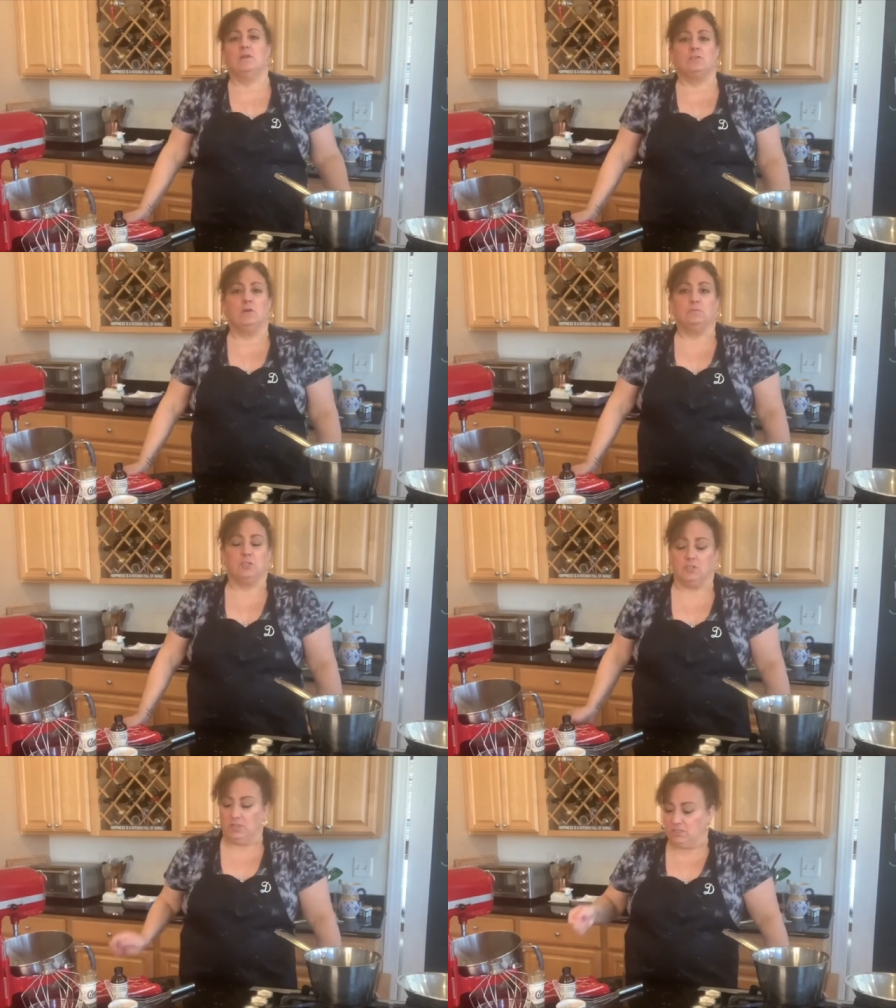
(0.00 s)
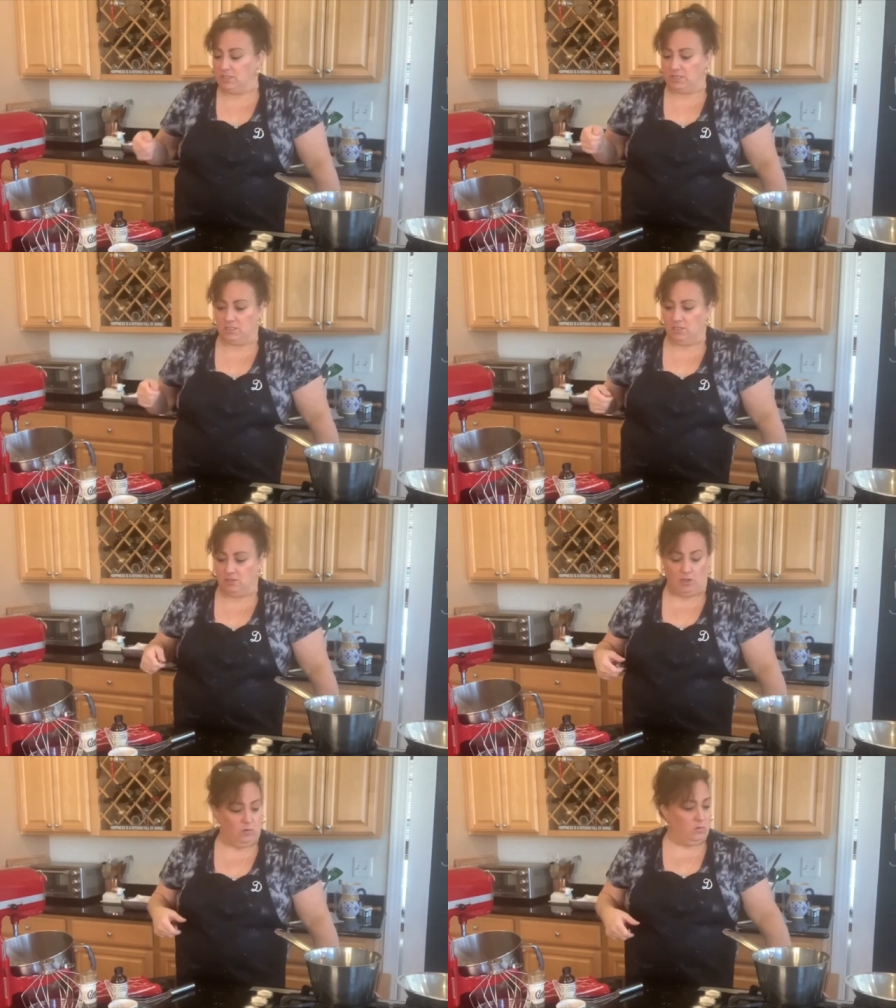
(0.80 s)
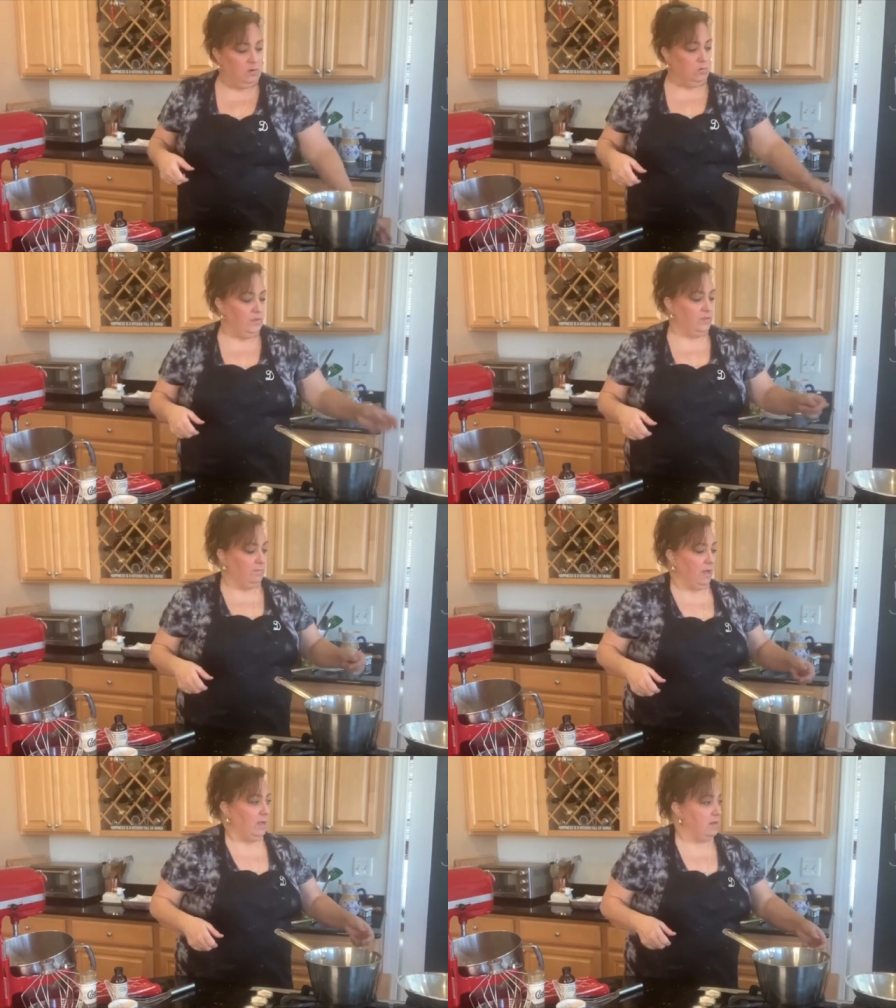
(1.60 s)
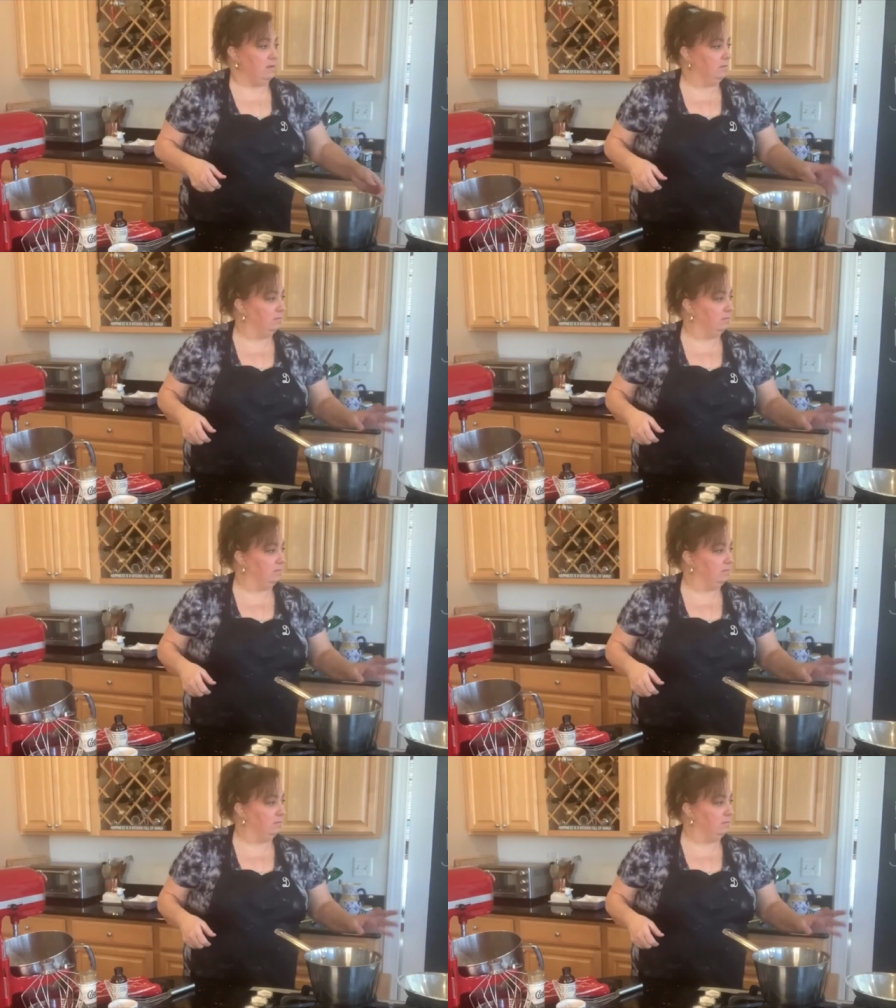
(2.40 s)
So I'm just gonna dust it though with my